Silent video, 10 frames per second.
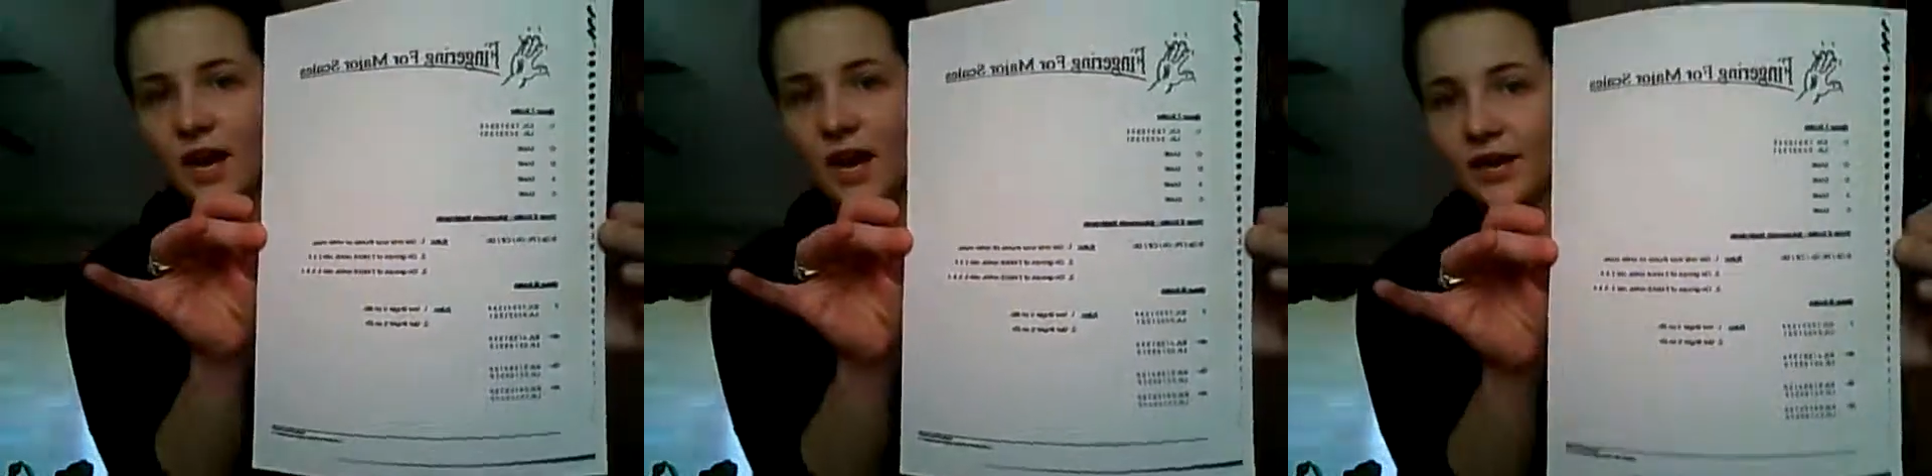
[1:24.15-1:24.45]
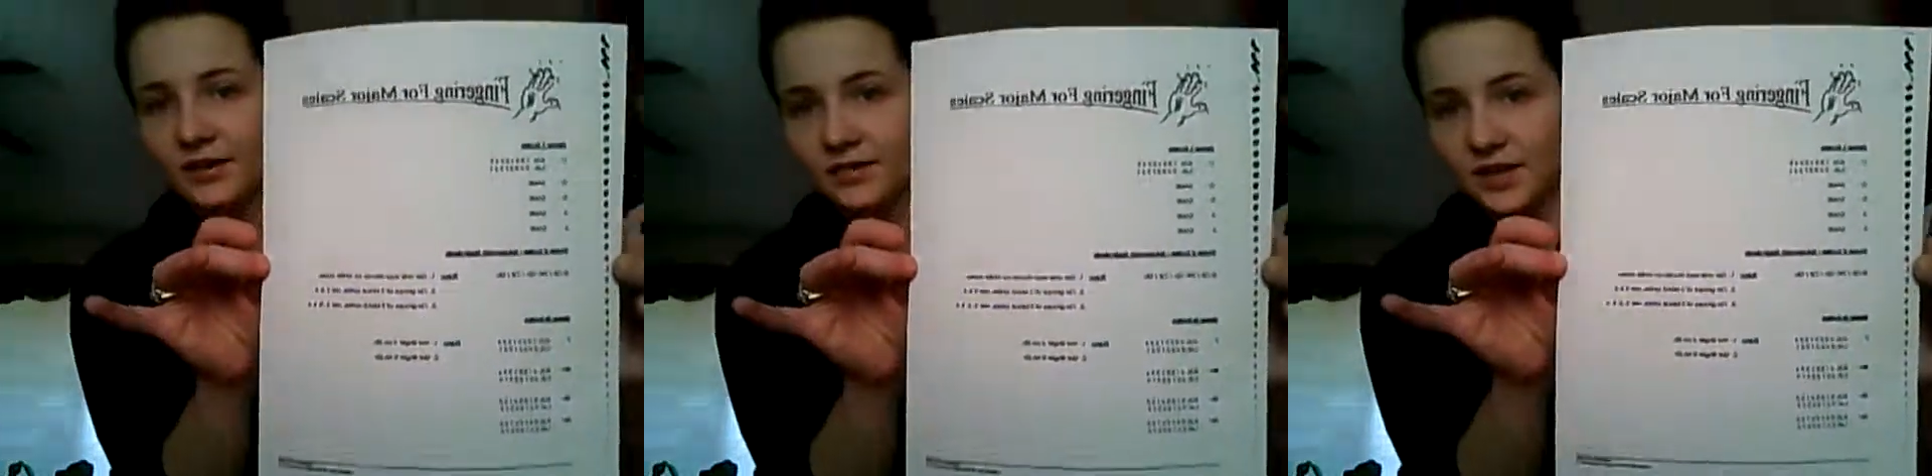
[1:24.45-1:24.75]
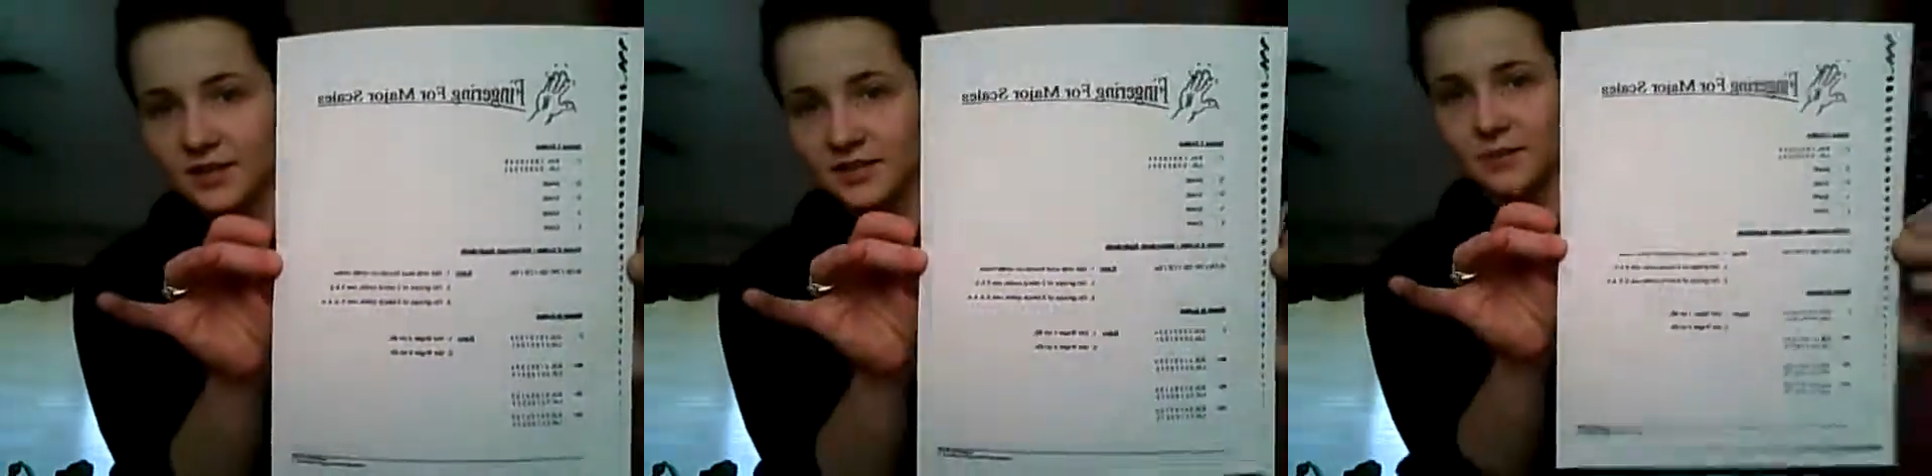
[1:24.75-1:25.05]
I got
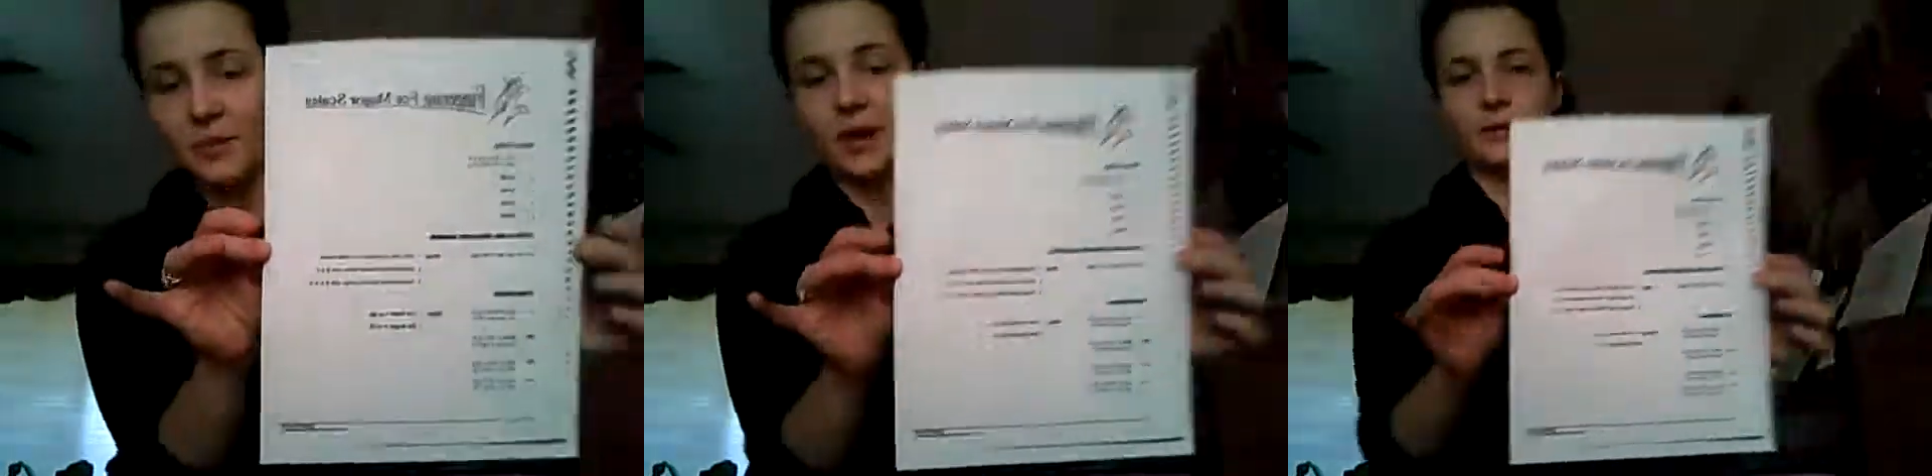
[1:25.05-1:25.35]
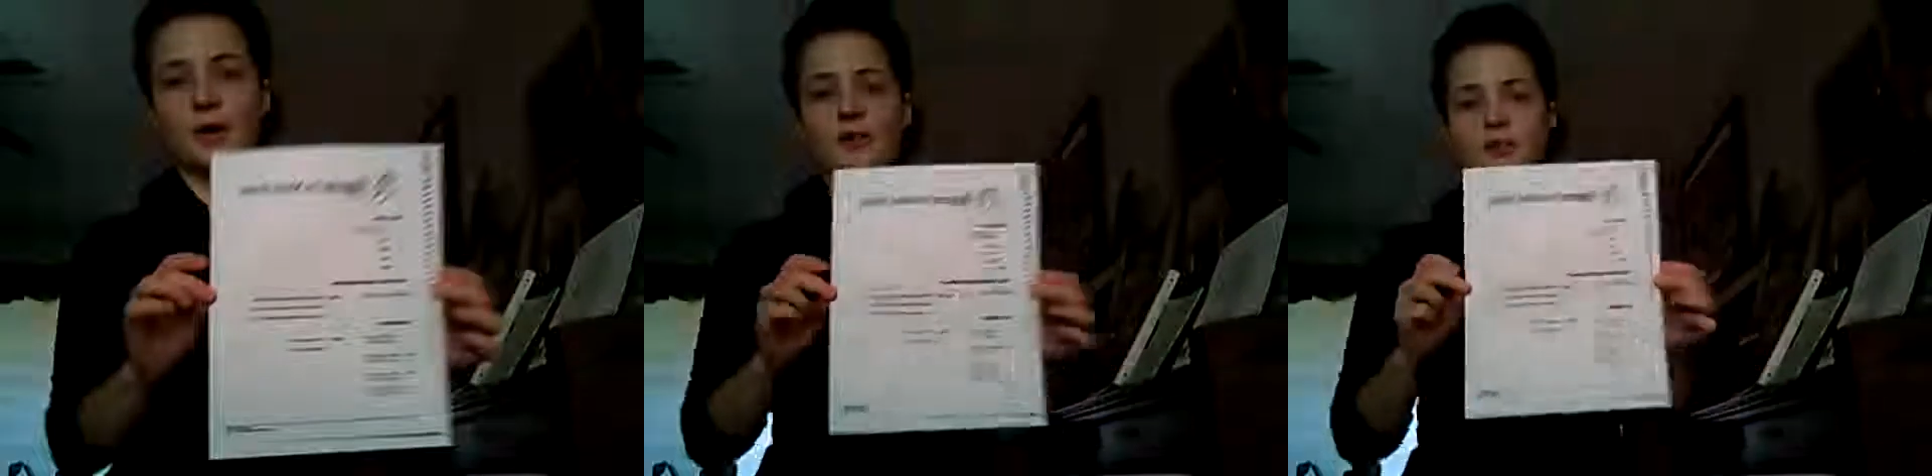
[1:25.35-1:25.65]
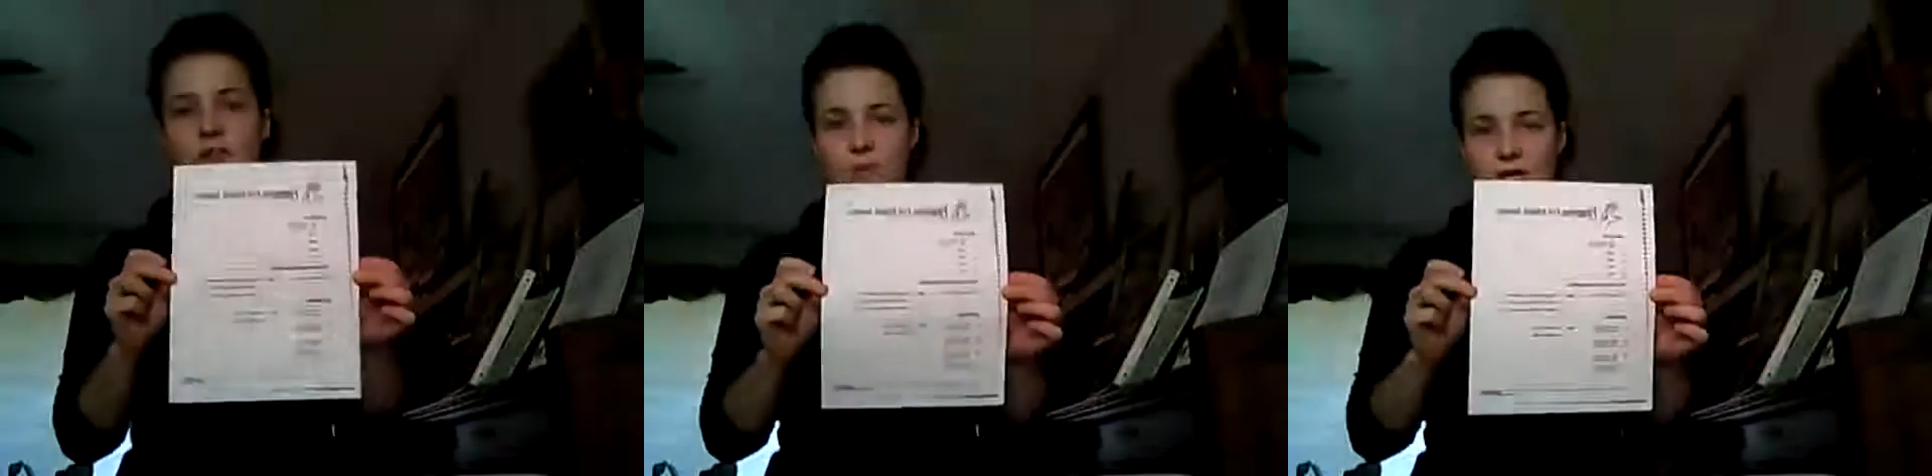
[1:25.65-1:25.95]
this at Bible
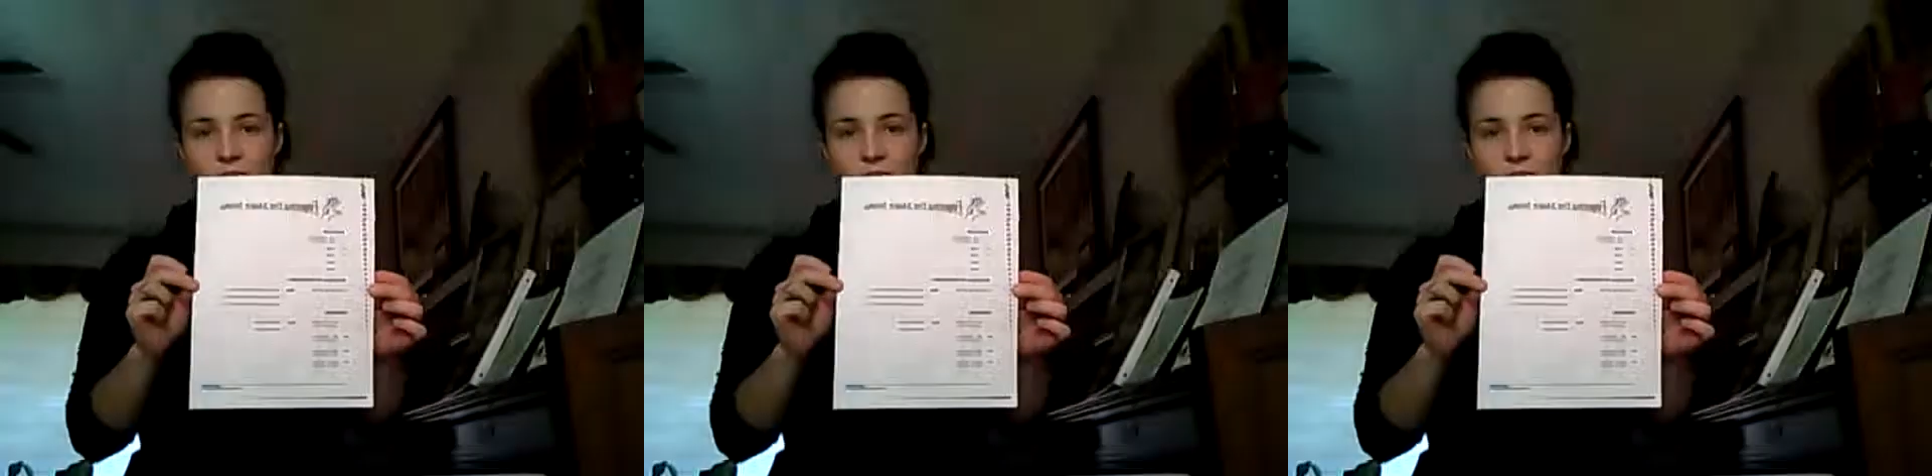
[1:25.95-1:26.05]
college when